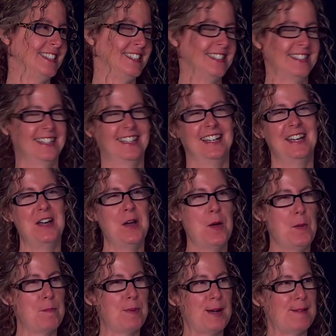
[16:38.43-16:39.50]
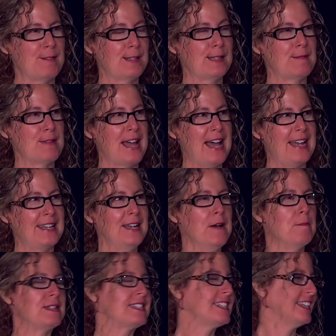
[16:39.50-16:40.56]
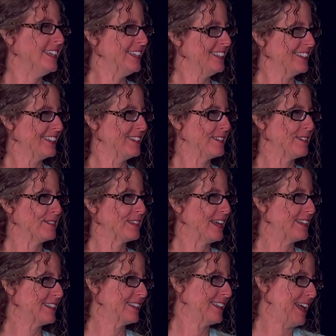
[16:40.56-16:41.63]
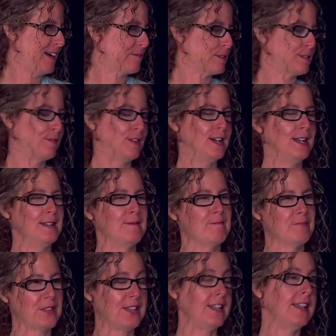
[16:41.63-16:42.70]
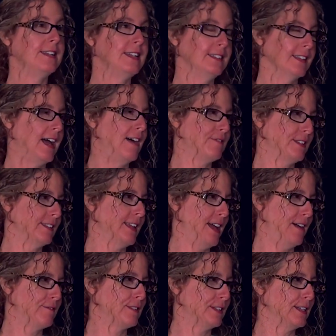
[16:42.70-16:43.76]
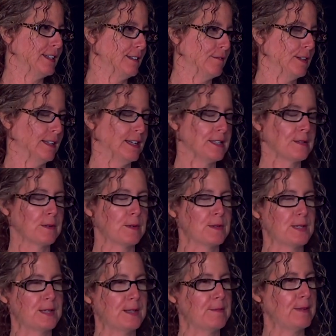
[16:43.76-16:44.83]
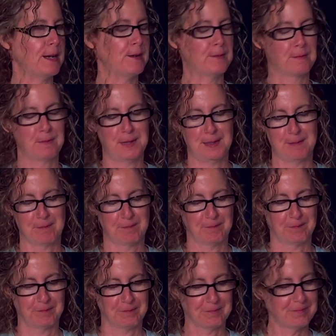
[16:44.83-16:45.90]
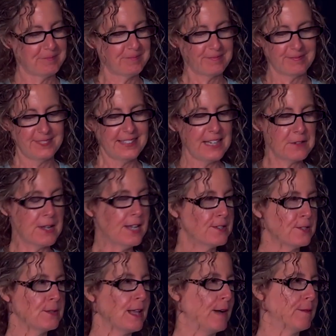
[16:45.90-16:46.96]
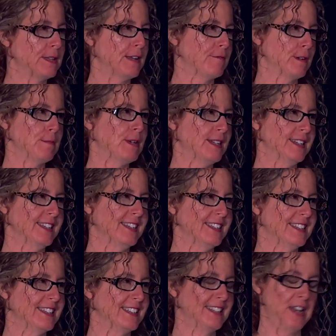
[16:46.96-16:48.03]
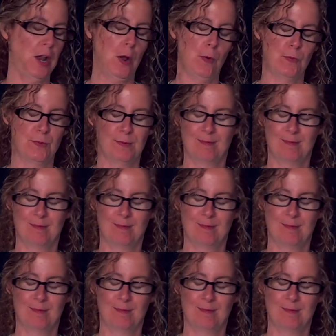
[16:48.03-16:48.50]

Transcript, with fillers: yeah, but really bad. But see, you that know, was that, fun. That was fun. and then he laughed and laughed, and then yeah. he realized what it was all about. But. You can't do that with everybody. No, no.